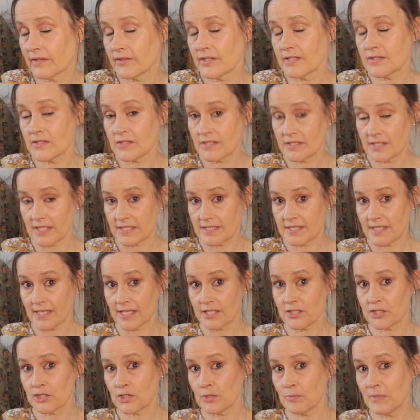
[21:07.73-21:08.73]
This is, I still
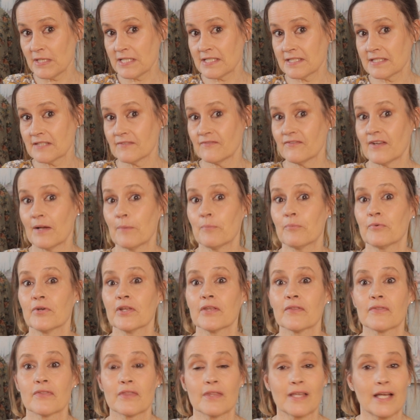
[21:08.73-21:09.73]
had two meters of
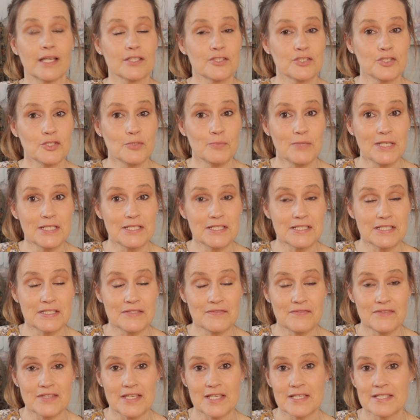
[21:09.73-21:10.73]
fabric, I had two meters
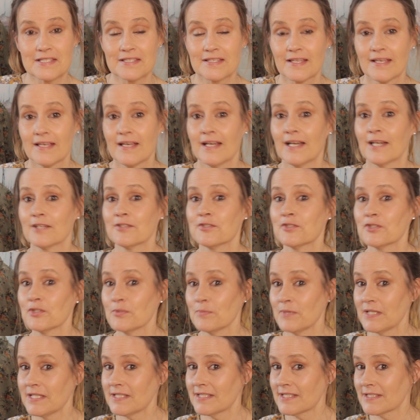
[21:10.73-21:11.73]
of this, I had two
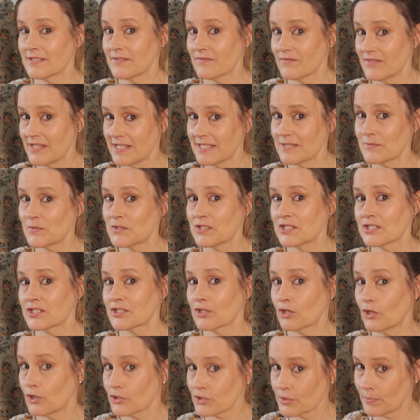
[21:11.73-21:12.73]
meters of this, which is
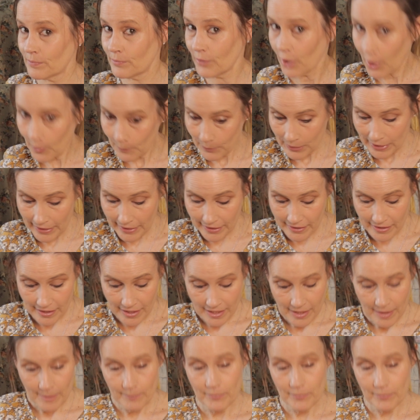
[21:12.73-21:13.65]
cotton poplin.